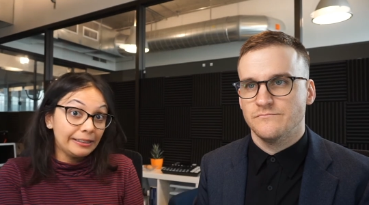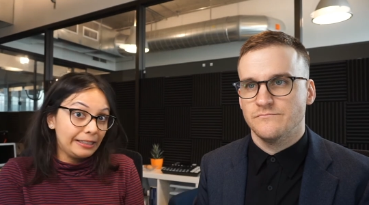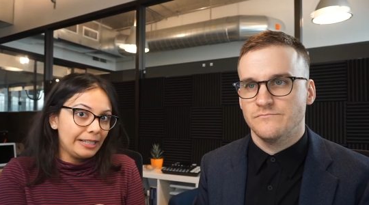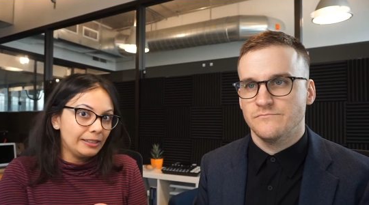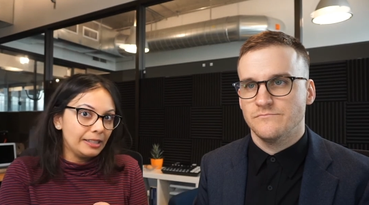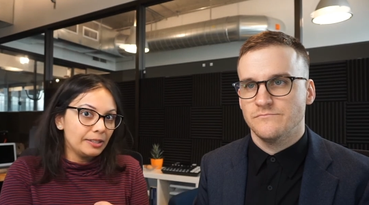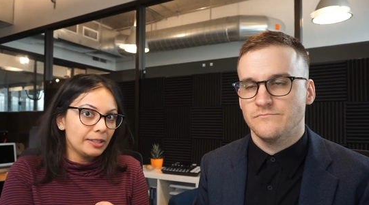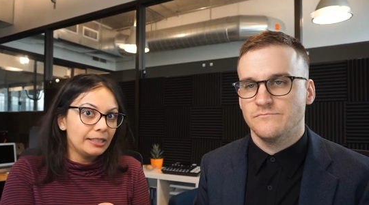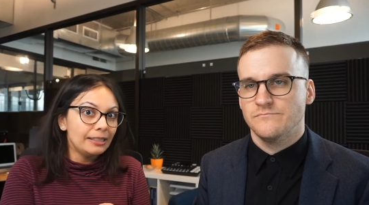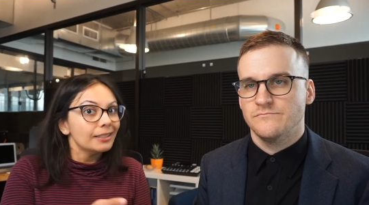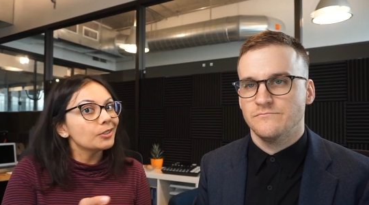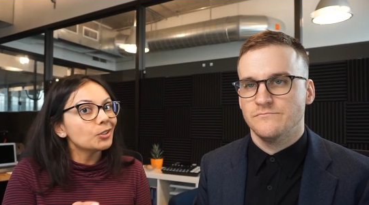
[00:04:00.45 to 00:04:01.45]
Speaker 1: the LLC
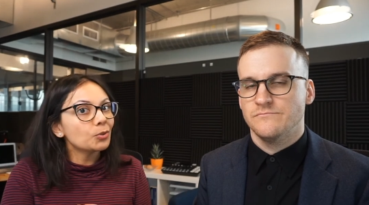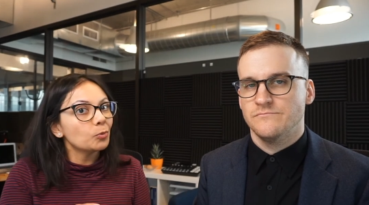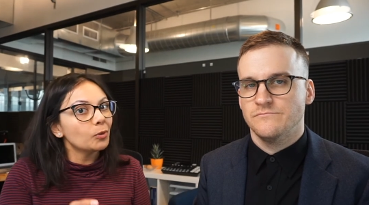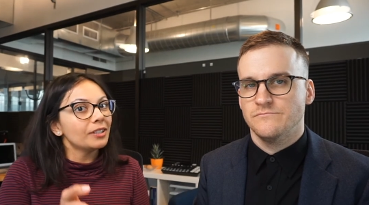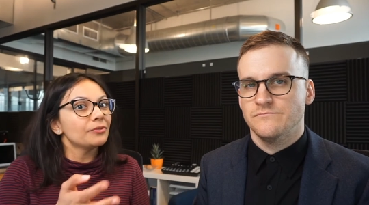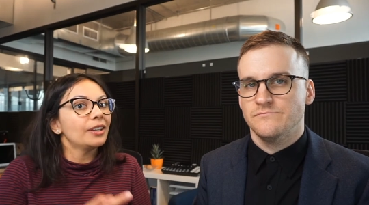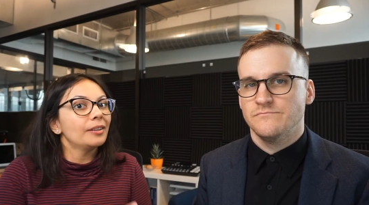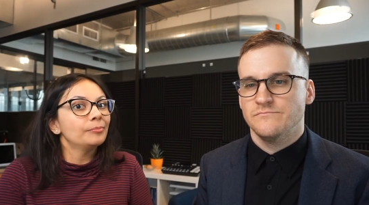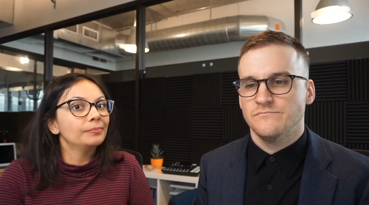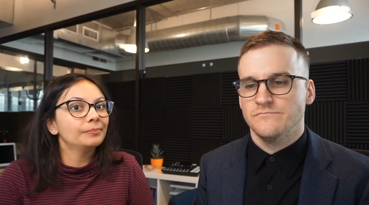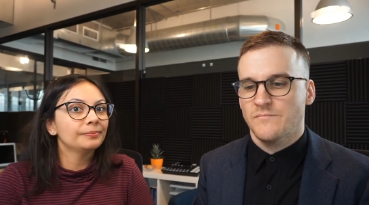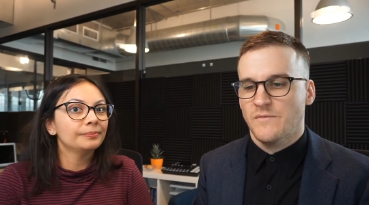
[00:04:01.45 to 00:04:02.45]
is just one of them.
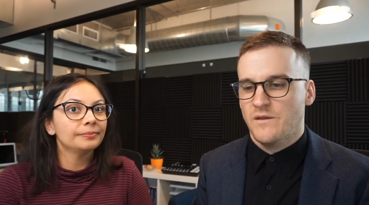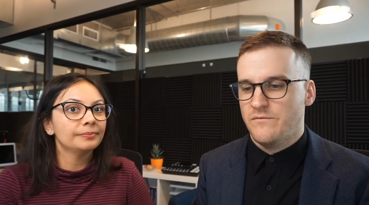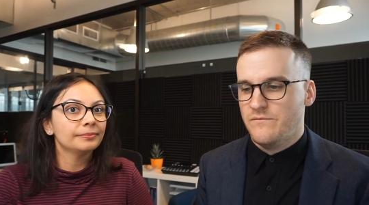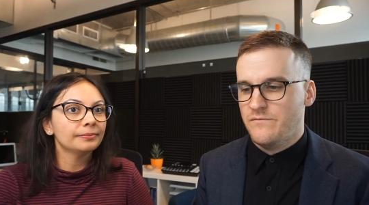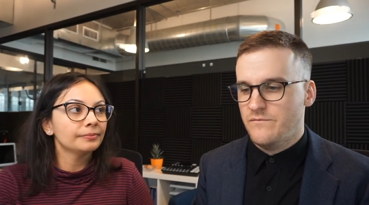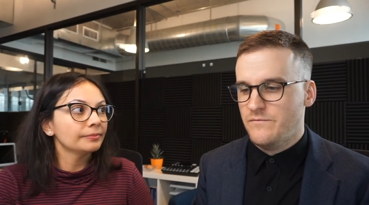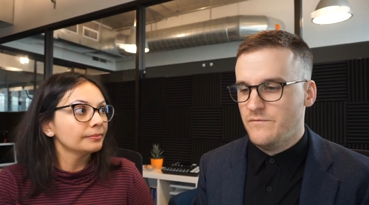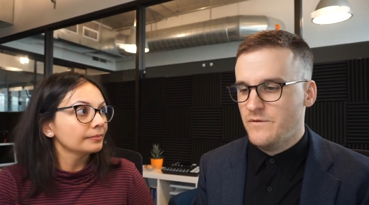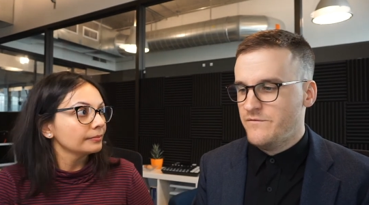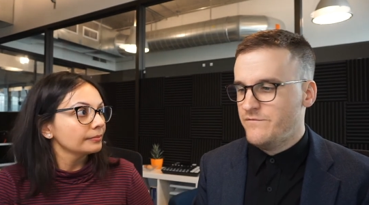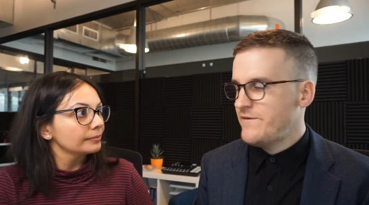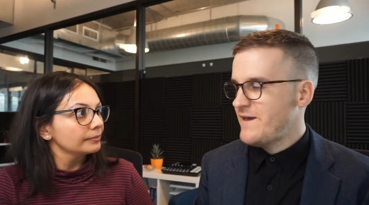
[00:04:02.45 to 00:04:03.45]
Eh,
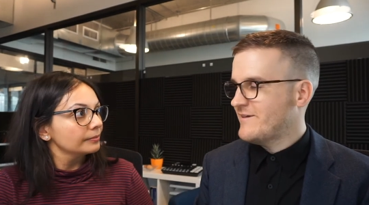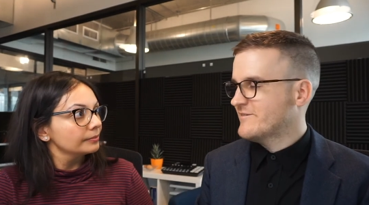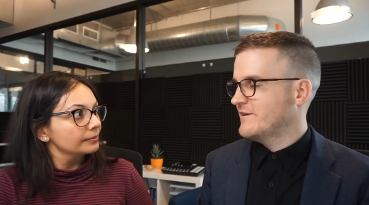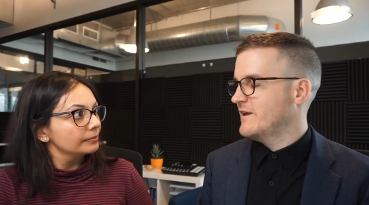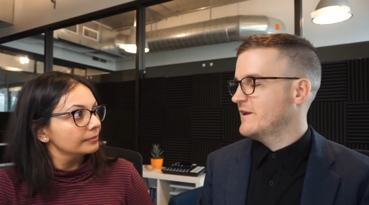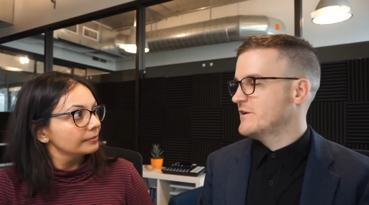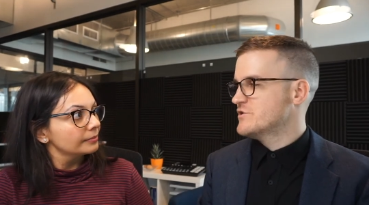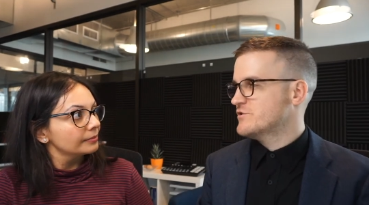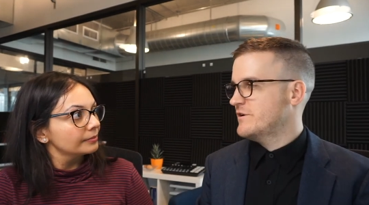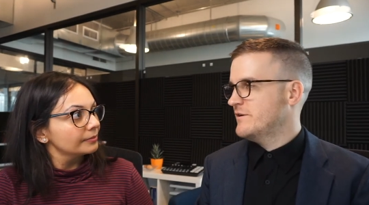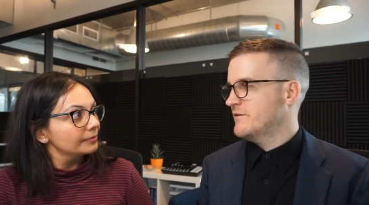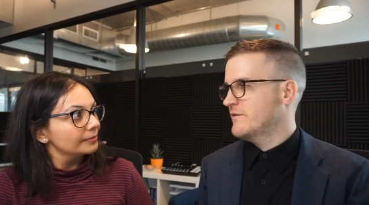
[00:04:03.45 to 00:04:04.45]
Speaker 2: fascinating, Shreya.
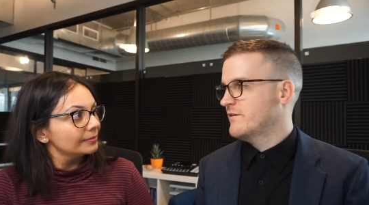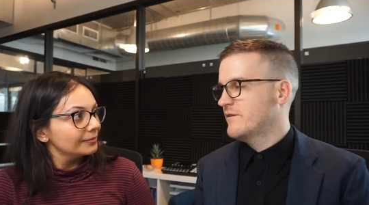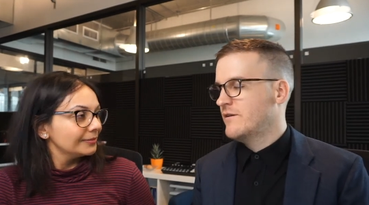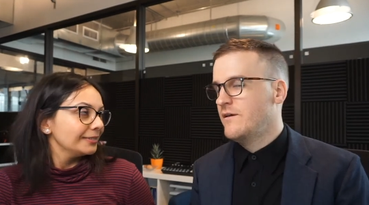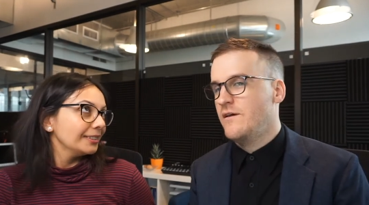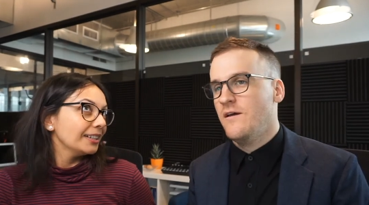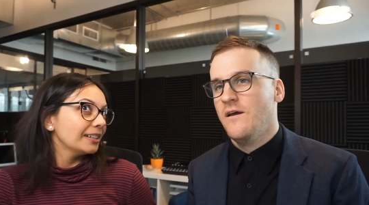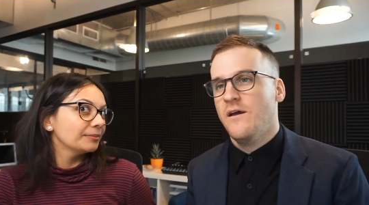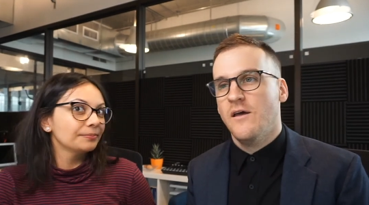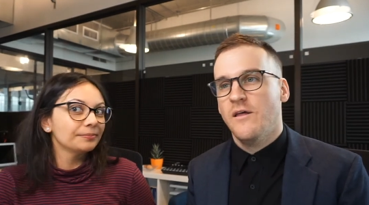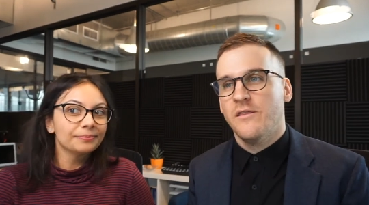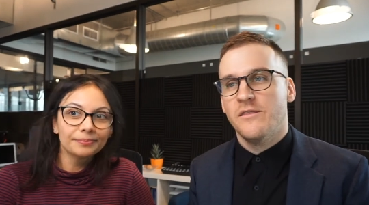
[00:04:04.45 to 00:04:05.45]
Yeah.
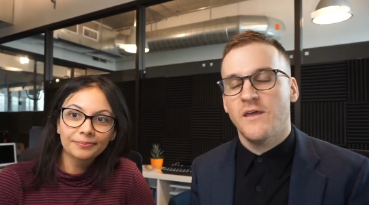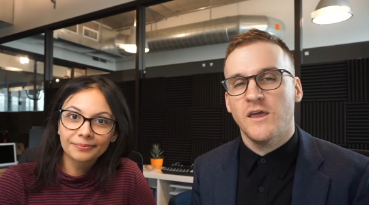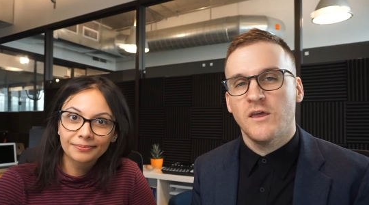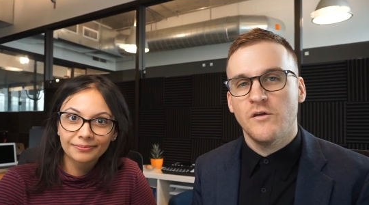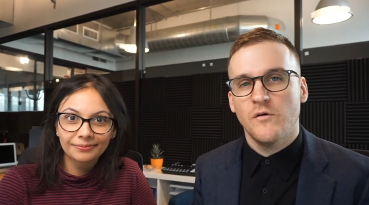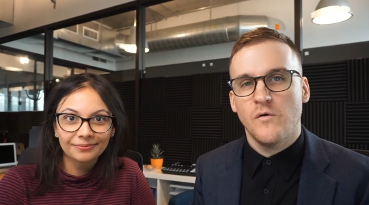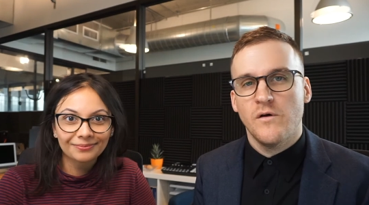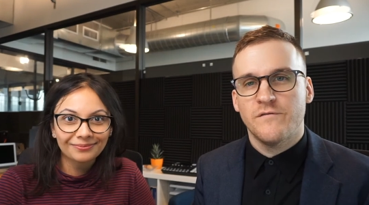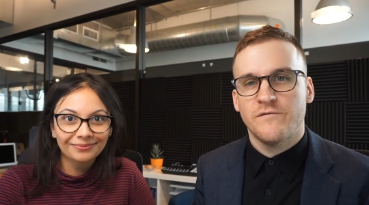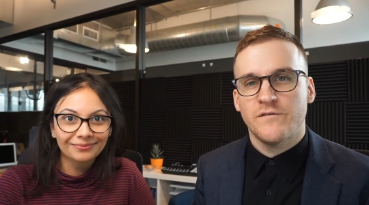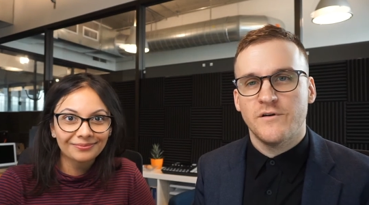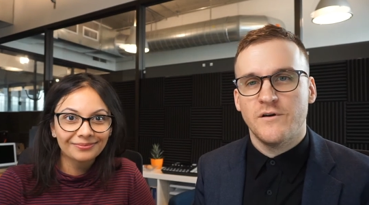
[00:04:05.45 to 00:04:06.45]
Thank you
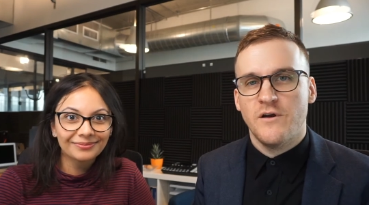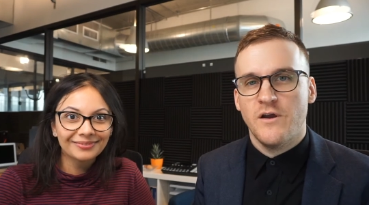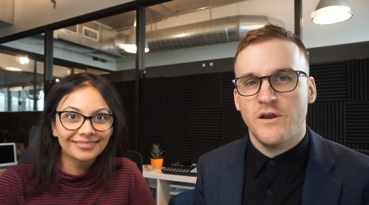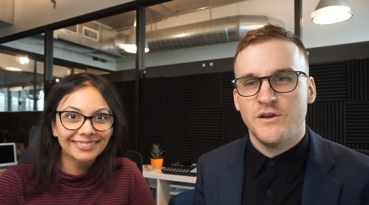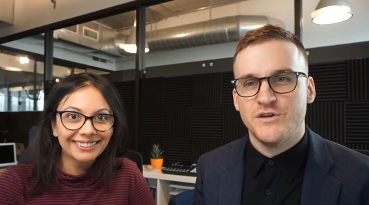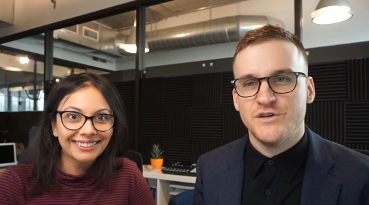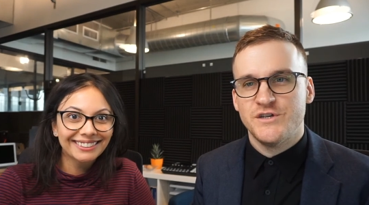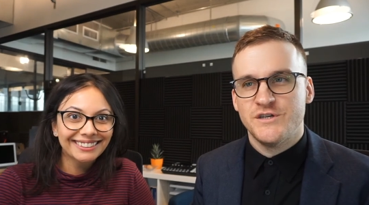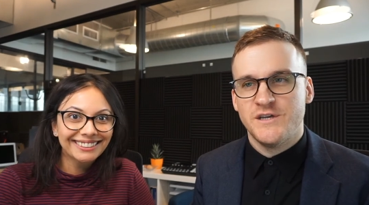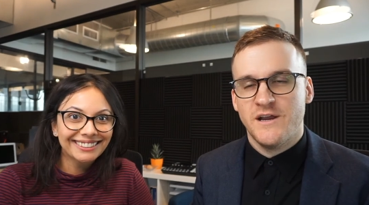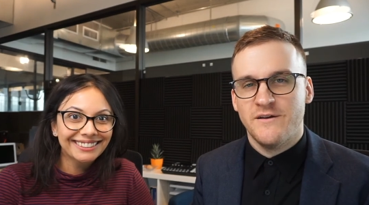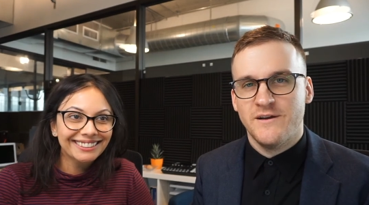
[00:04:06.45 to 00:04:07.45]
for
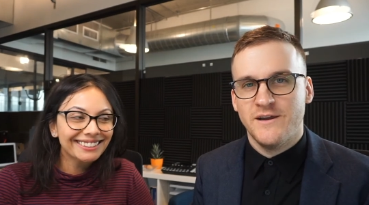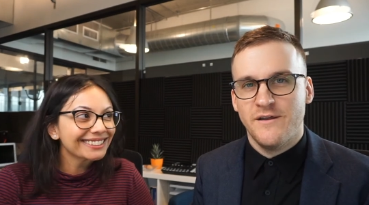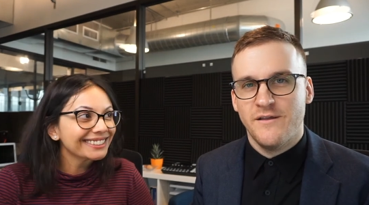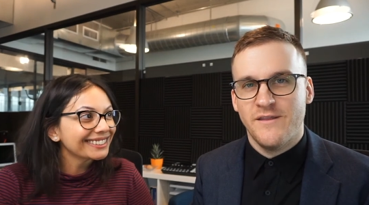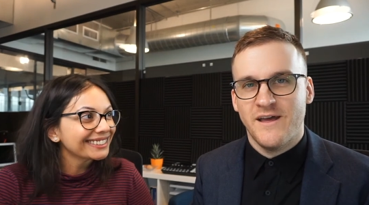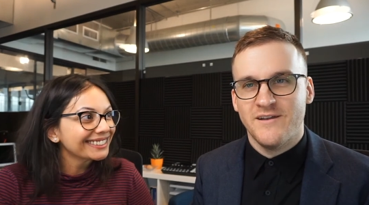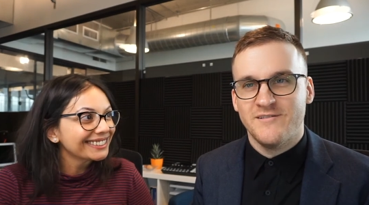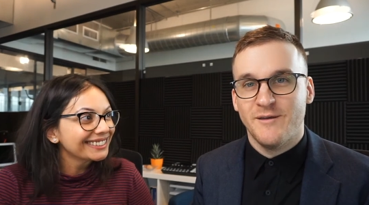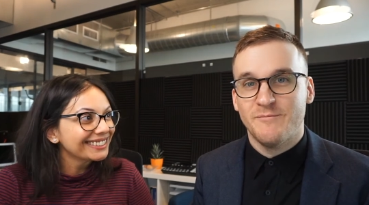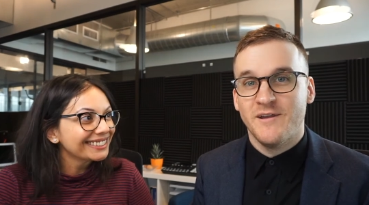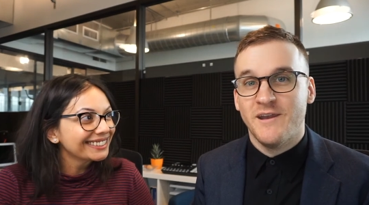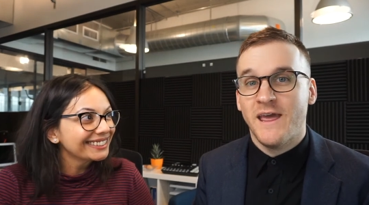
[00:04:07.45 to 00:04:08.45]
sharing that tip
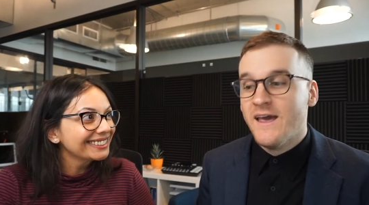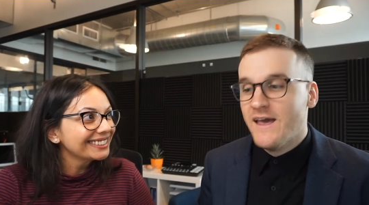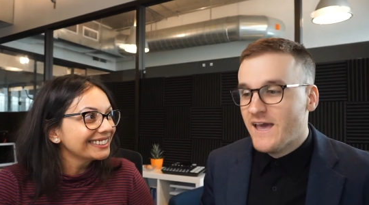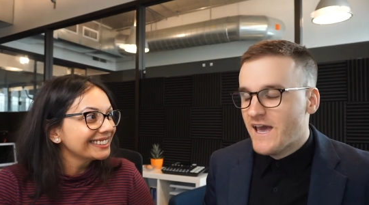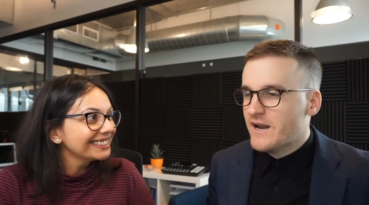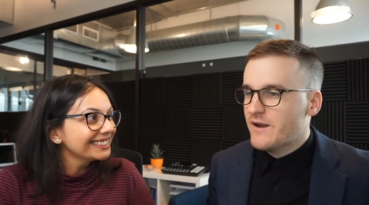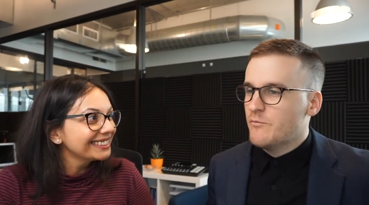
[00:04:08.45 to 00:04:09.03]
today. And I'm